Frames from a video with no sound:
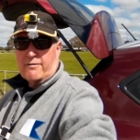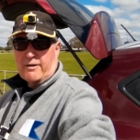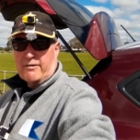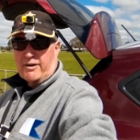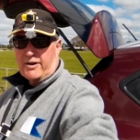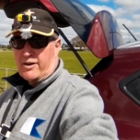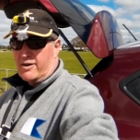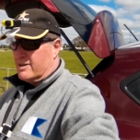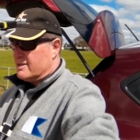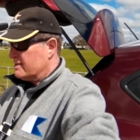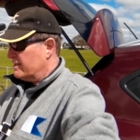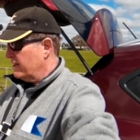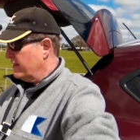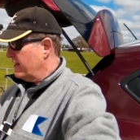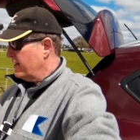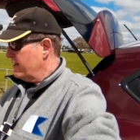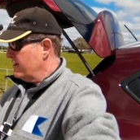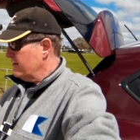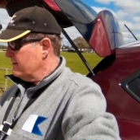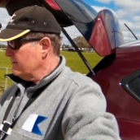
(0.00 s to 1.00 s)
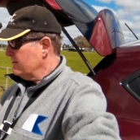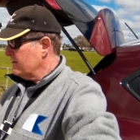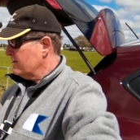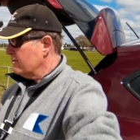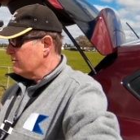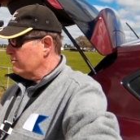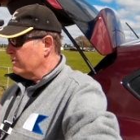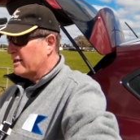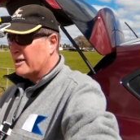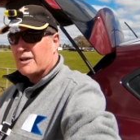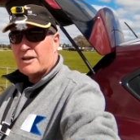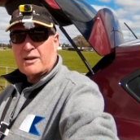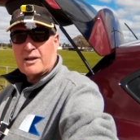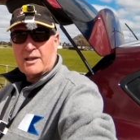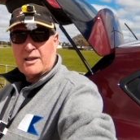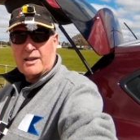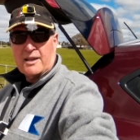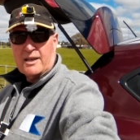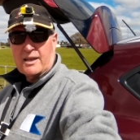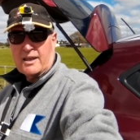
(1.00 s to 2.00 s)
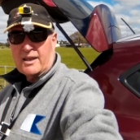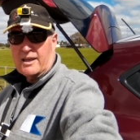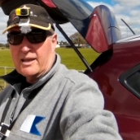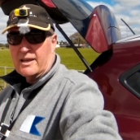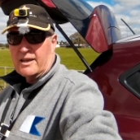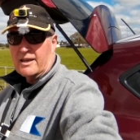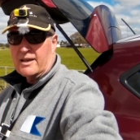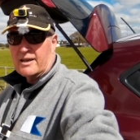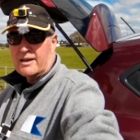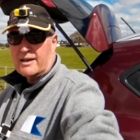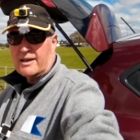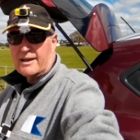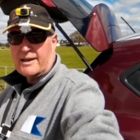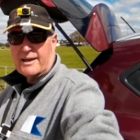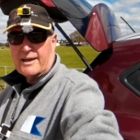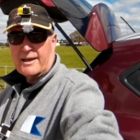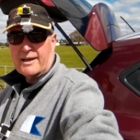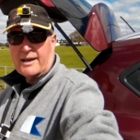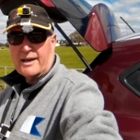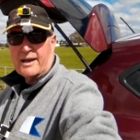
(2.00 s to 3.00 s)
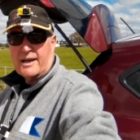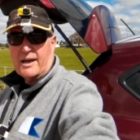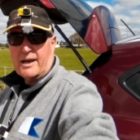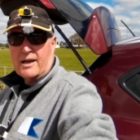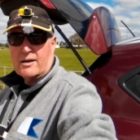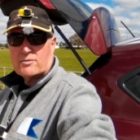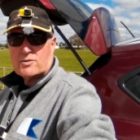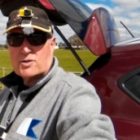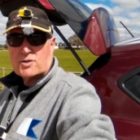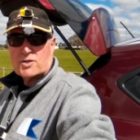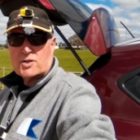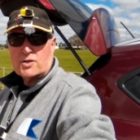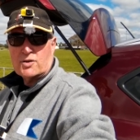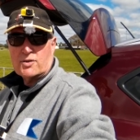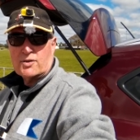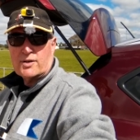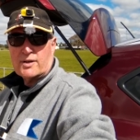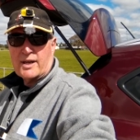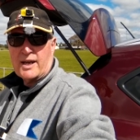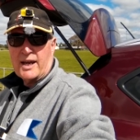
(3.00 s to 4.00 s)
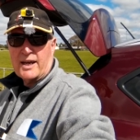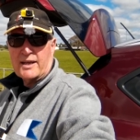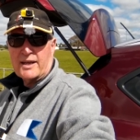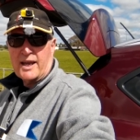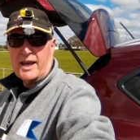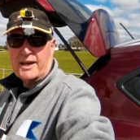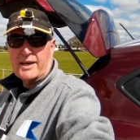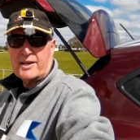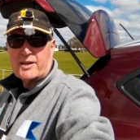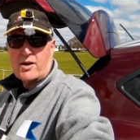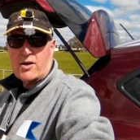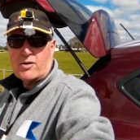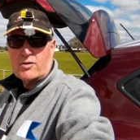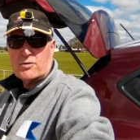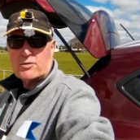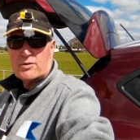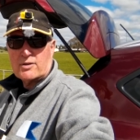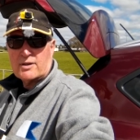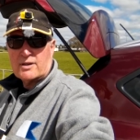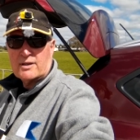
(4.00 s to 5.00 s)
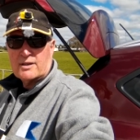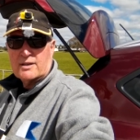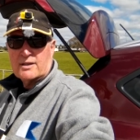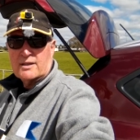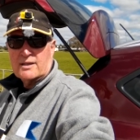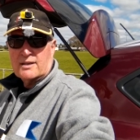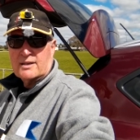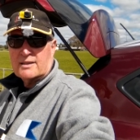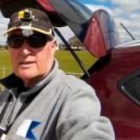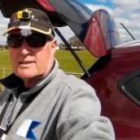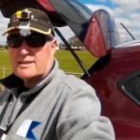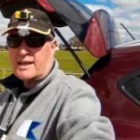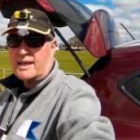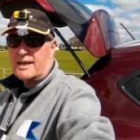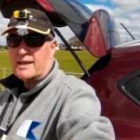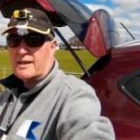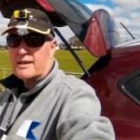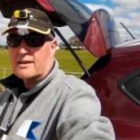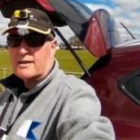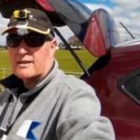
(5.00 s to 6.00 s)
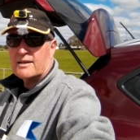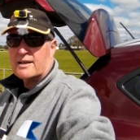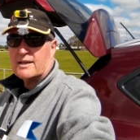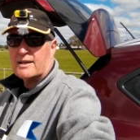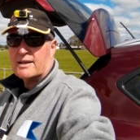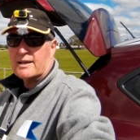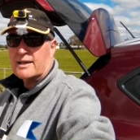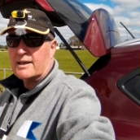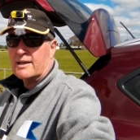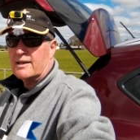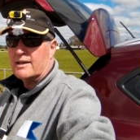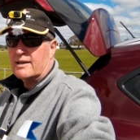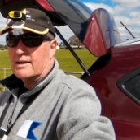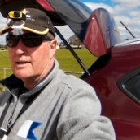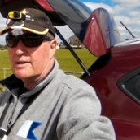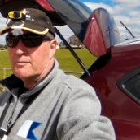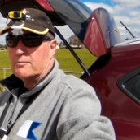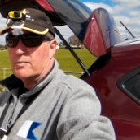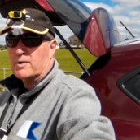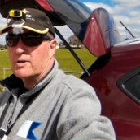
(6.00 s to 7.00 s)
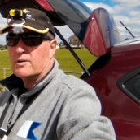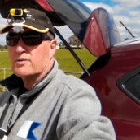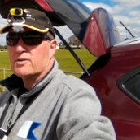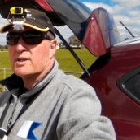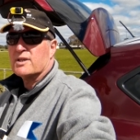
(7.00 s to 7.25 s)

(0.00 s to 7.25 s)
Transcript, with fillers: very nicely now. I really like the uh, altitude and heading hold setting. Uh, it will